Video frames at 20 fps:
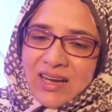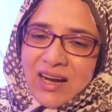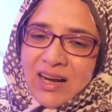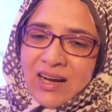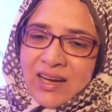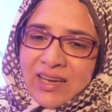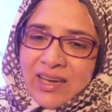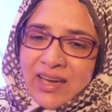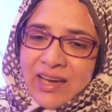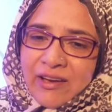
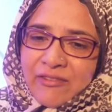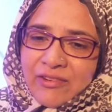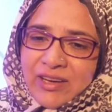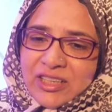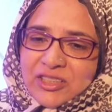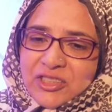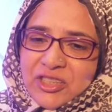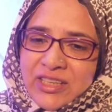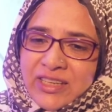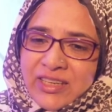I have
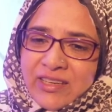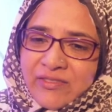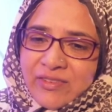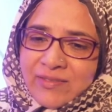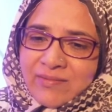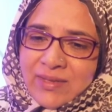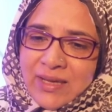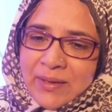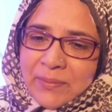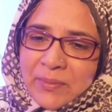actually
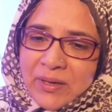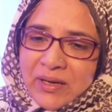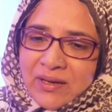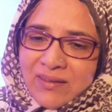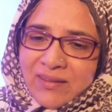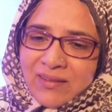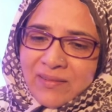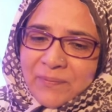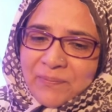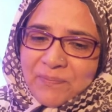given them
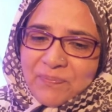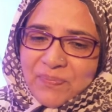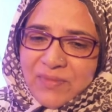a